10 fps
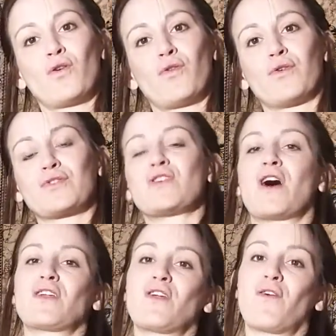there's
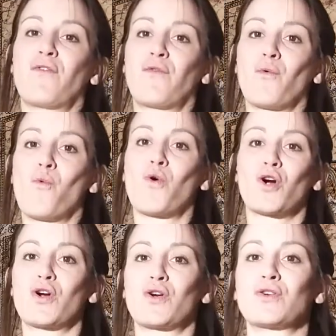not enough
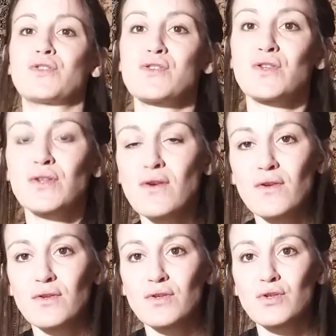words
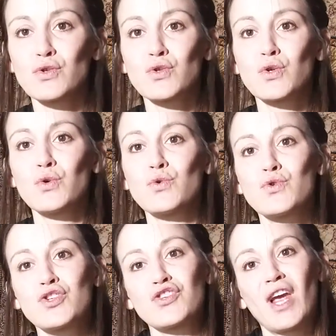to
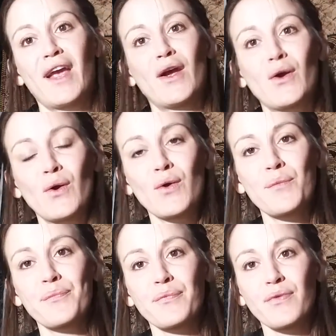share
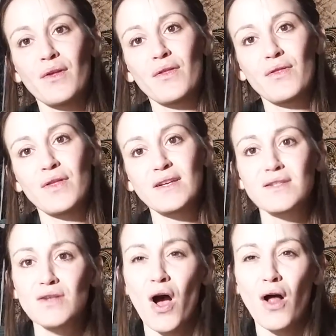
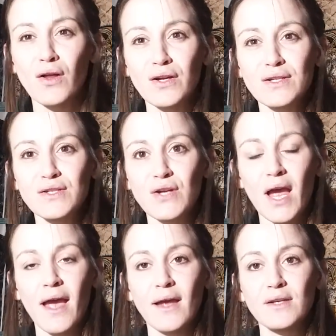this knowledge.
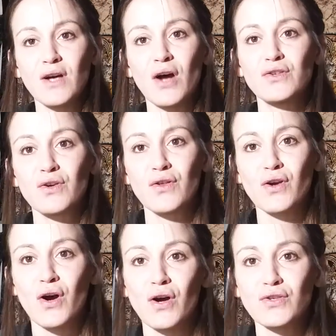And under the
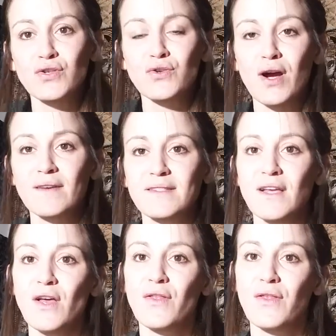constructs
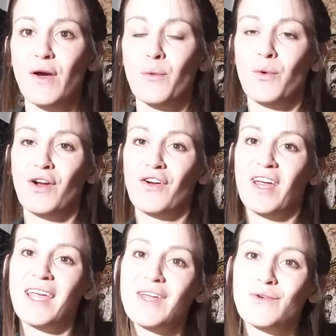that we're
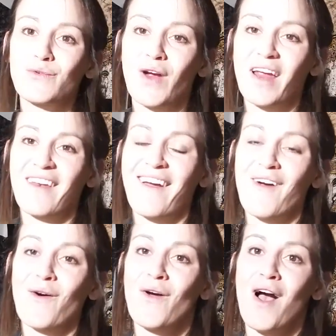in right now,